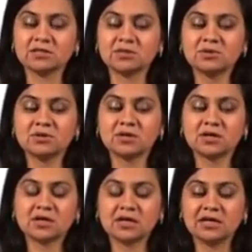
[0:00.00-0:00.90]
So
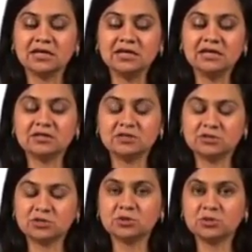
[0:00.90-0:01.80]

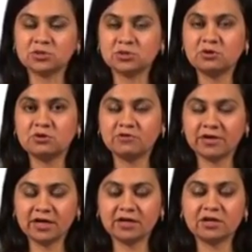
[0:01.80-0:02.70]

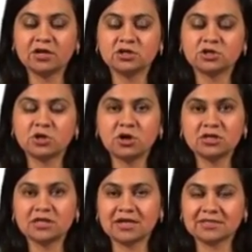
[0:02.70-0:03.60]
over here,
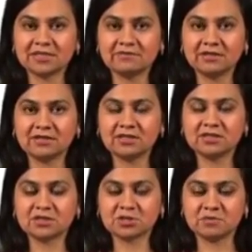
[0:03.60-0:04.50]
Short has given
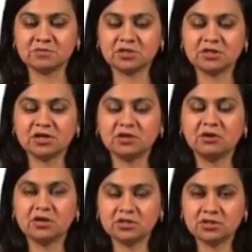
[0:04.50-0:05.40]
this description
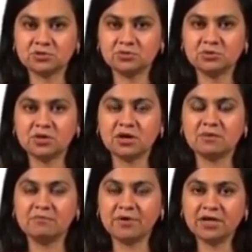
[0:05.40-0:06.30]
in order to
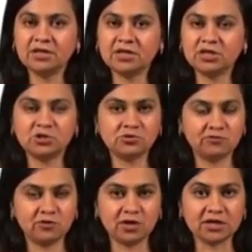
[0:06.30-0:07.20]
bring
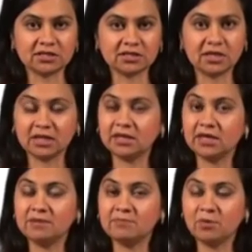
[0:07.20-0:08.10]
into focus
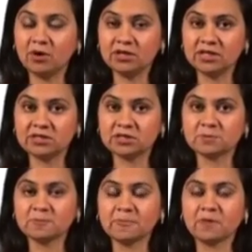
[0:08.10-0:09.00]
the
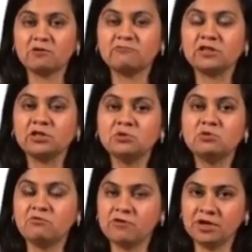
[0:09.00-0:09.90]
importance of a
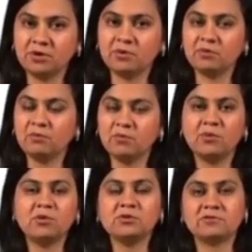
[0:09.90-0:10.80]
new way or
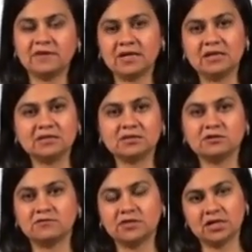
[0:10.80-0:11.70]
mode of
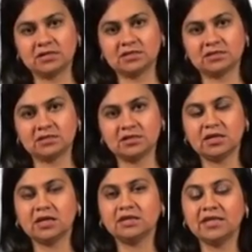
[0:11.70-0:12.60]
analysis of a text.
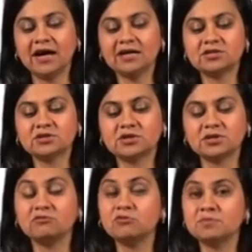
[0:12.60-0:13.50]
That
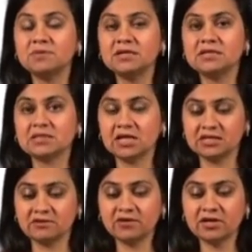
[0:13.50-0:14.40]
would be
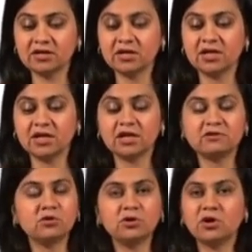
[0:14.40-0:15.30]
scientific.
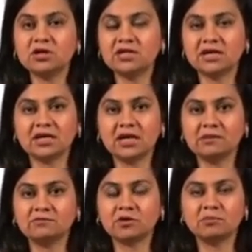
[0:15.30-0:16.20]
It would not take
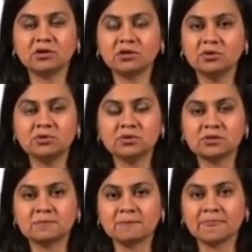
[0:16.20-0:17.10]
help from the
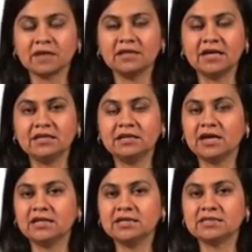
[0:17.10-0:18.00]
clues that the
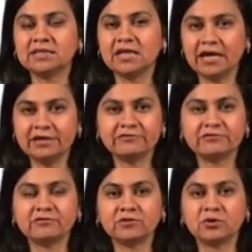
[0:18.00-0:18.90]
writer's
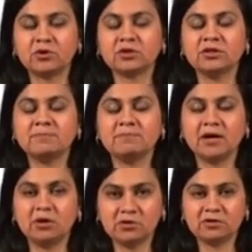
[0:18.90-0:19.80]
life or
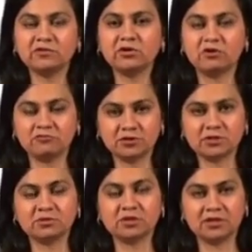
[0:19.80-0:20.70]
biography
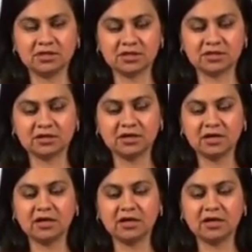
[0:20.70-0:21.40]
offers to the reader.